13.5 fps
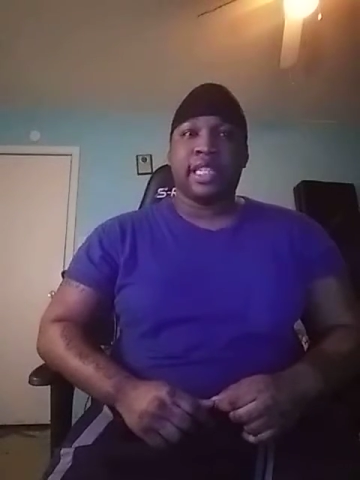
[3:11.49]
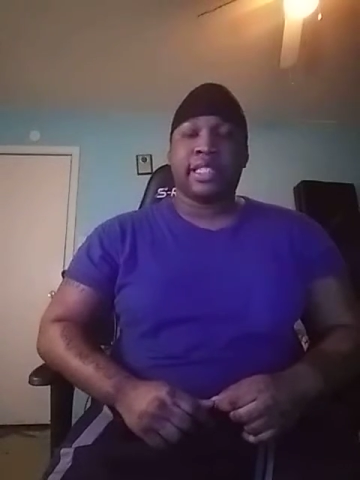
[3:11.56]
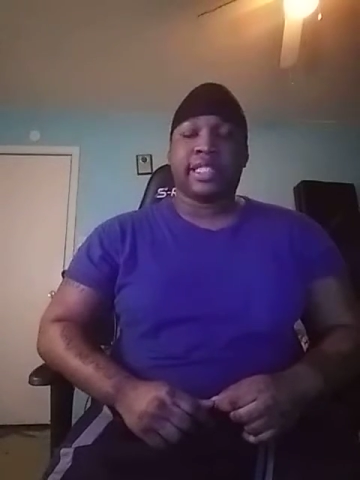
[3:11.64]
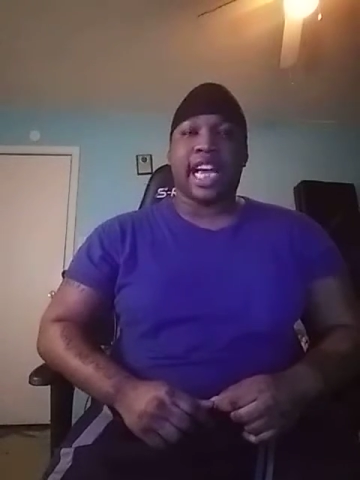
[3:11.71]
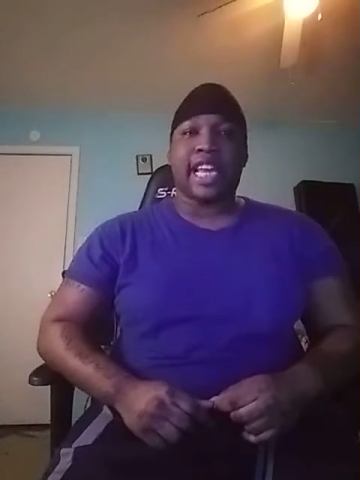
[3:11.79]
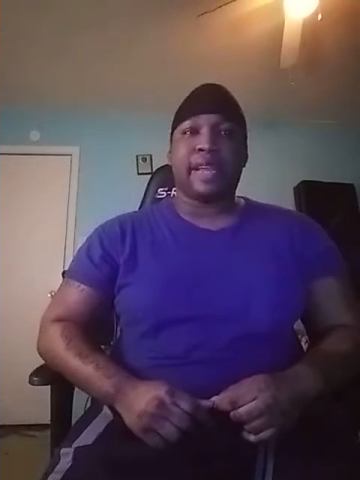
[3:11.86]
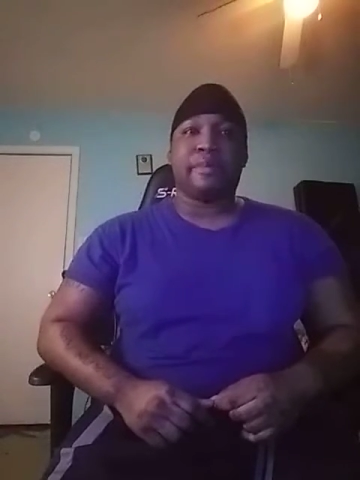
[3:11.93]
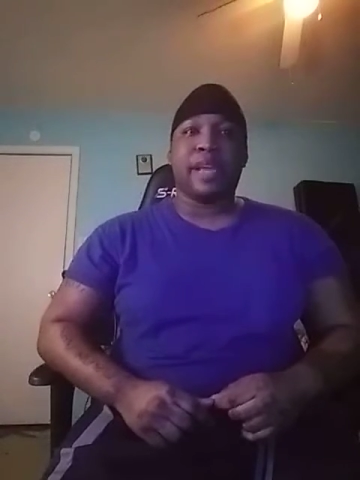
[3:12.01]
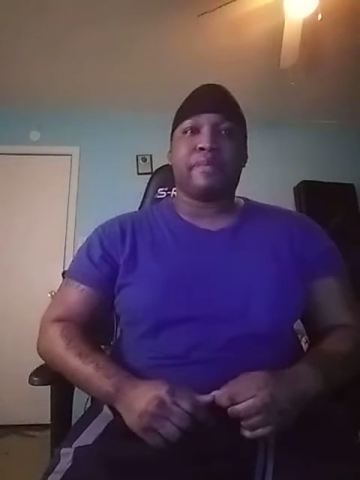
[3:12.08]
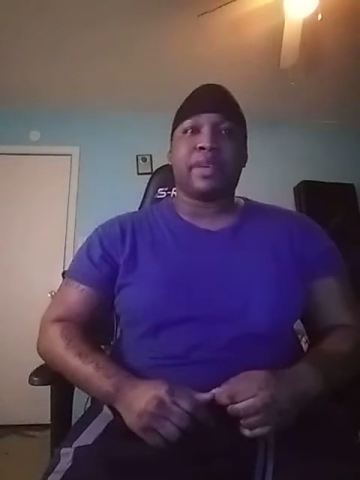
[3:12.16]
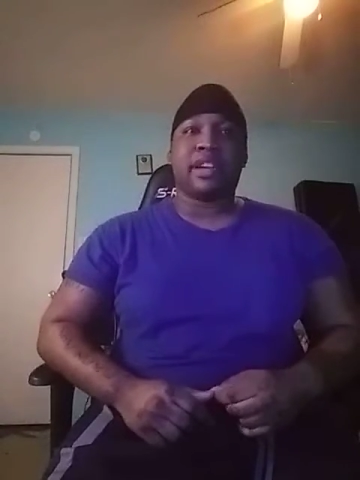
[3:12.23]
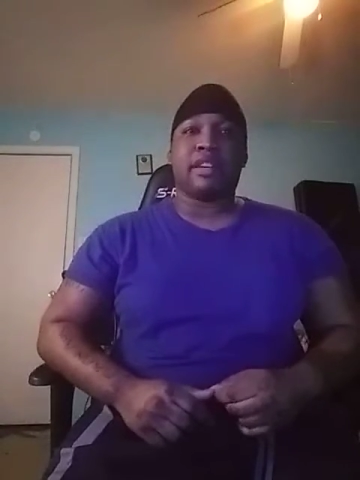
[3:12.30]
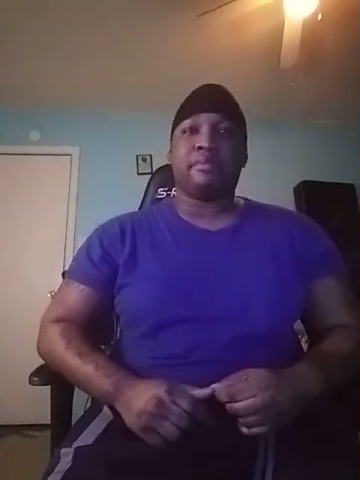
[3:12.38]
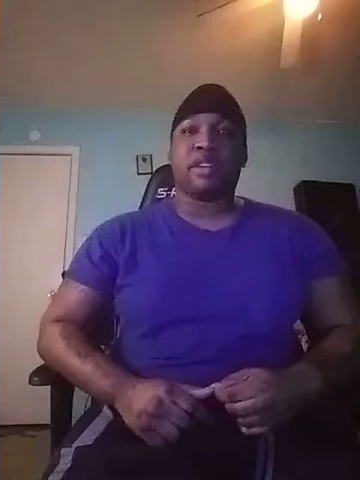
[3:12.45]
Scottie
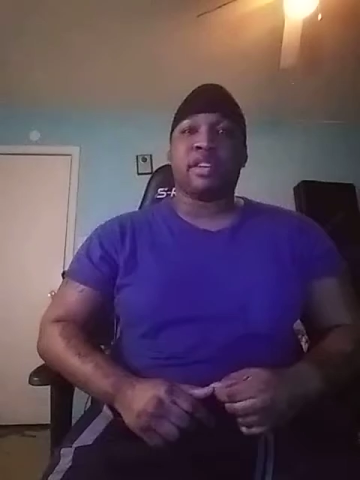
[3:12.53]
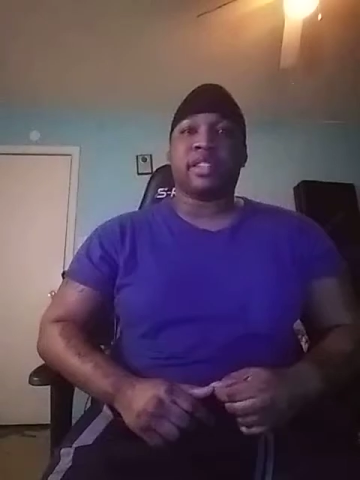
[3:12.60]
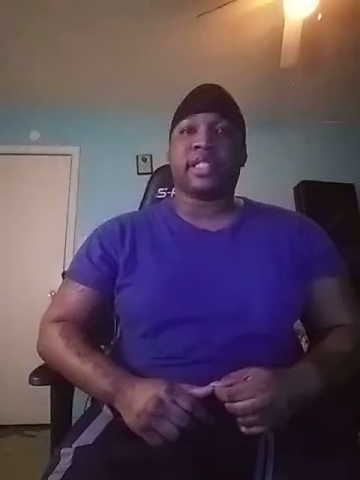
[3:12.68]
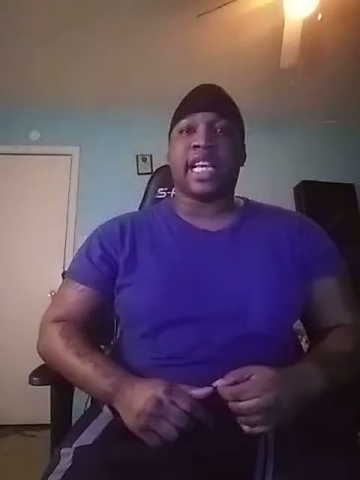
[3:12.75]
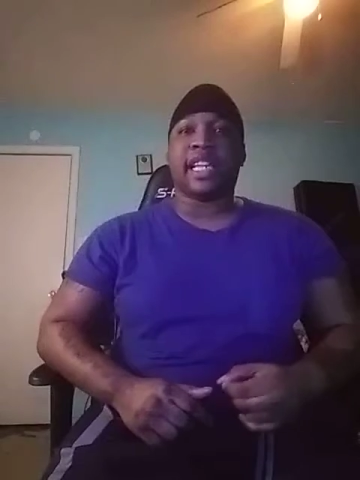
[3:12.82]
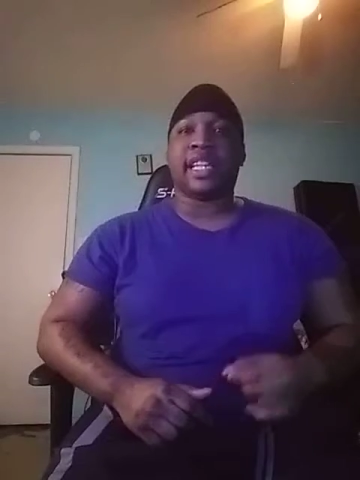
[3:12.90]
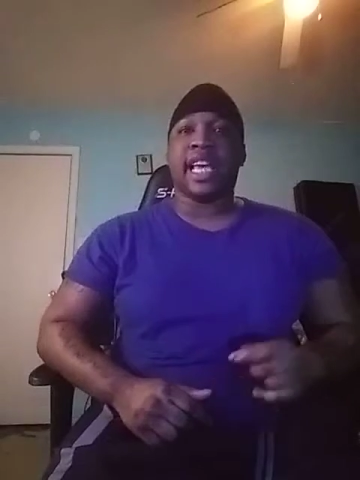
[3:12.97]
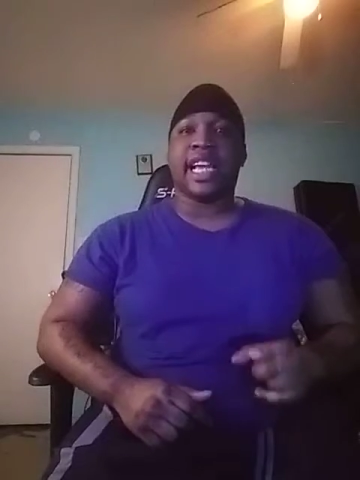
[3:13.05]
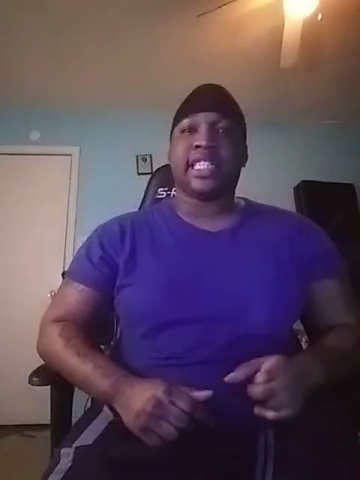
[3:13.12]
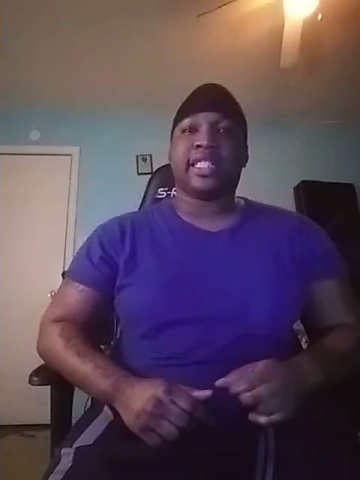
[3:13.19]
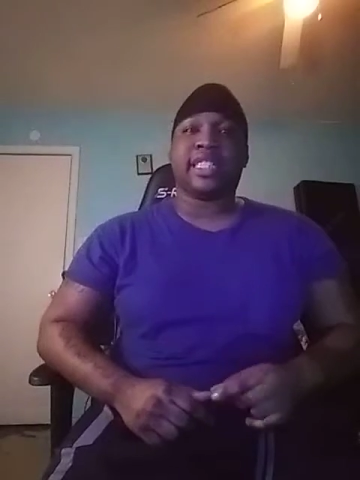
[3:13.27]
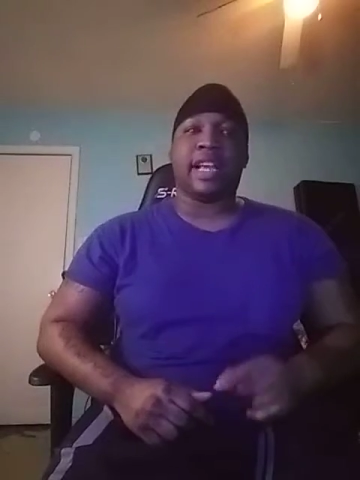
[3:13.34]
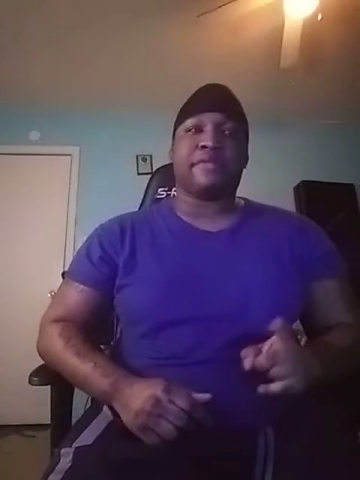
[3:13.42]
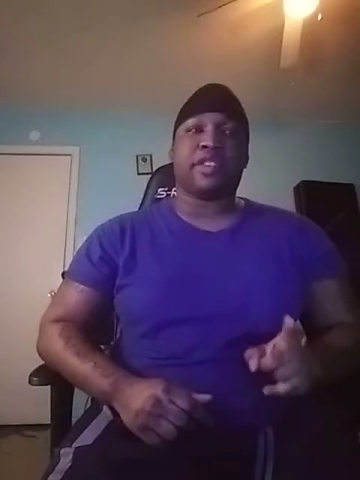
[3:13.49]
Pippen emerged
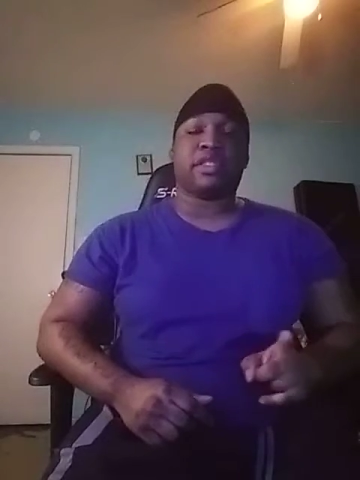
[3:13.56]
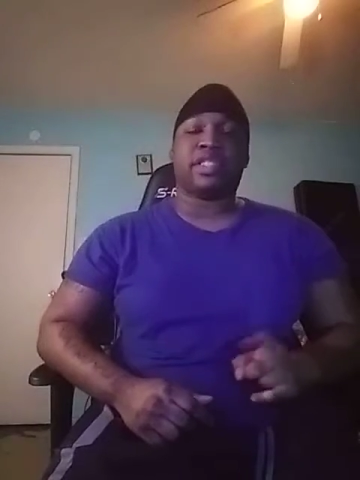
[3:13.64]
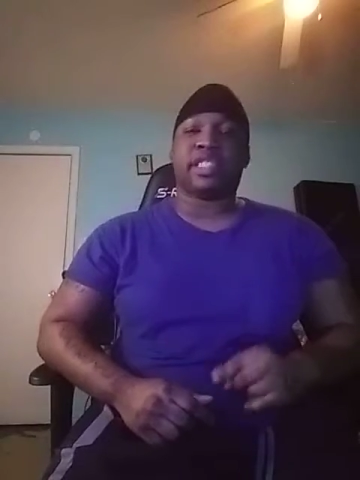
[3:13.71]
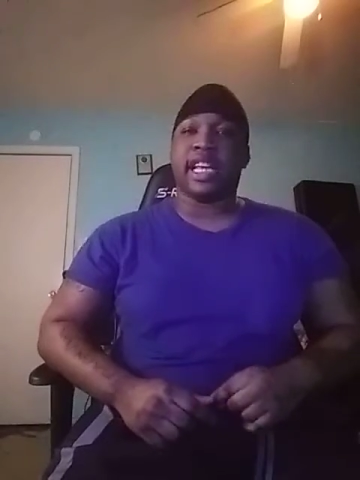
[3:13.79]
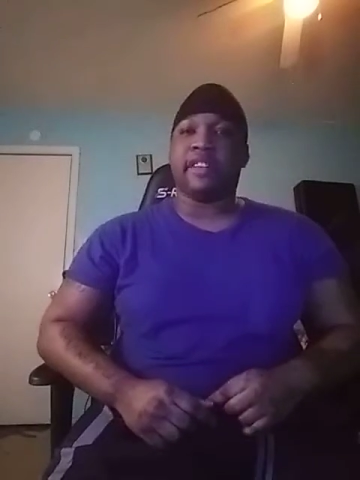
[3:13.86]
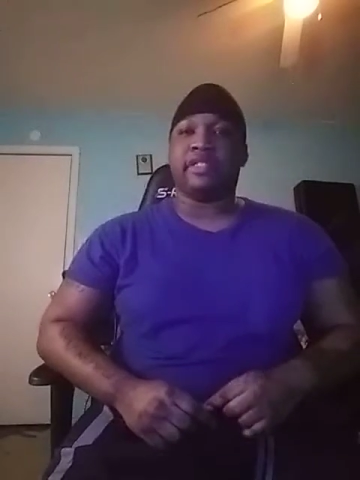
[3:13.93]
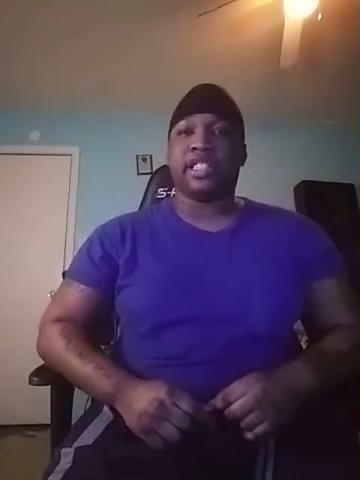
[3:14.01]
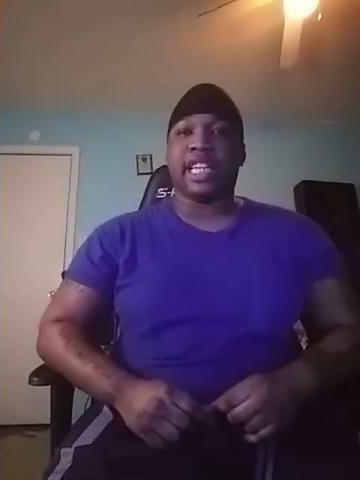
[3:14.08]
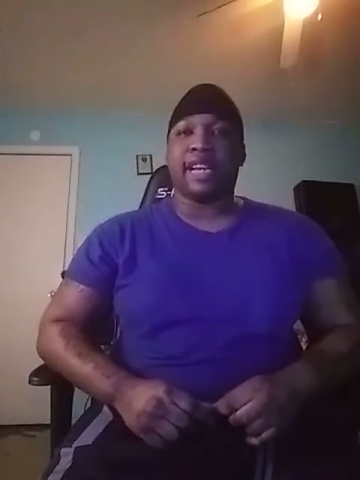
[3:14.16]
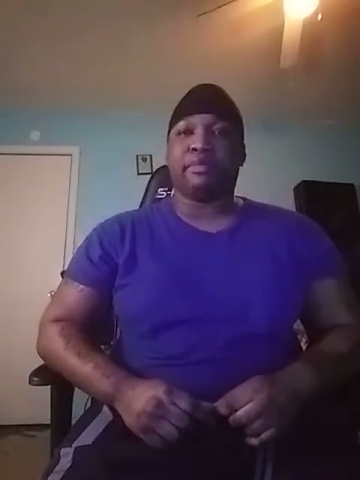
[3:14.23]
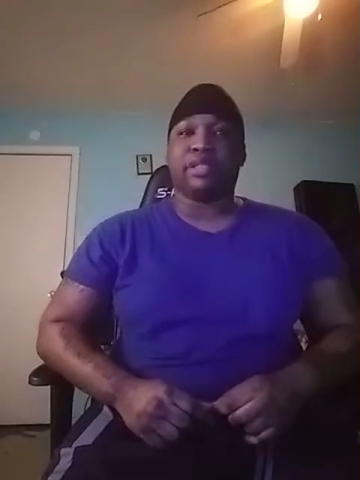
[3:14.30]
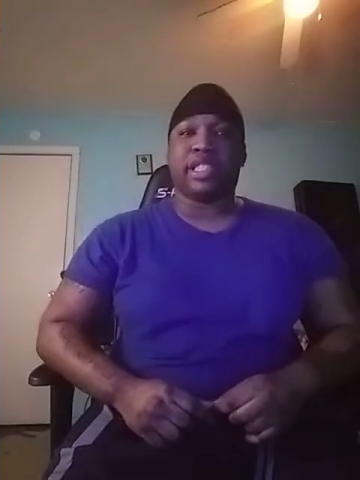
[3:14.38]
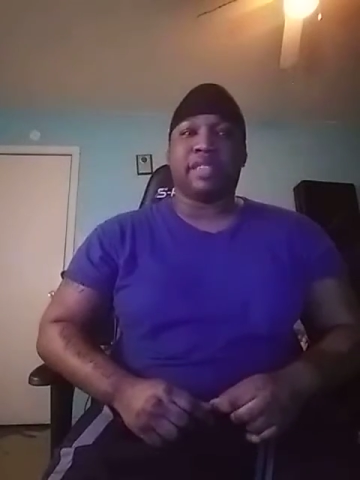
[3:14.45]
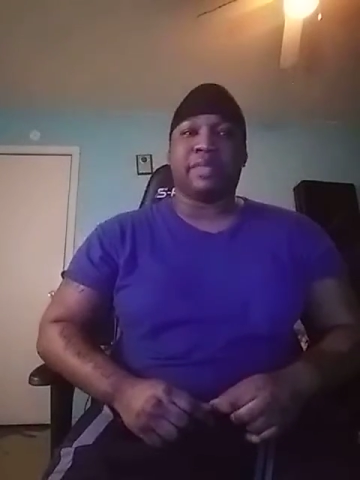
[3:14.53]
that first ever
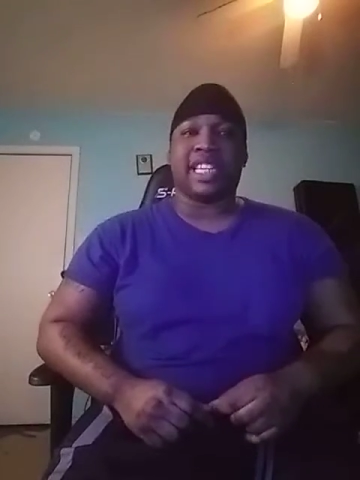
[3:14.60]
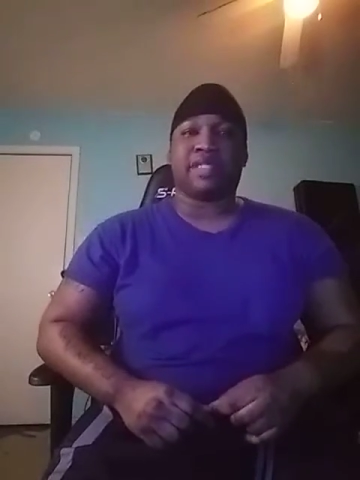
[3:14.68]
championship.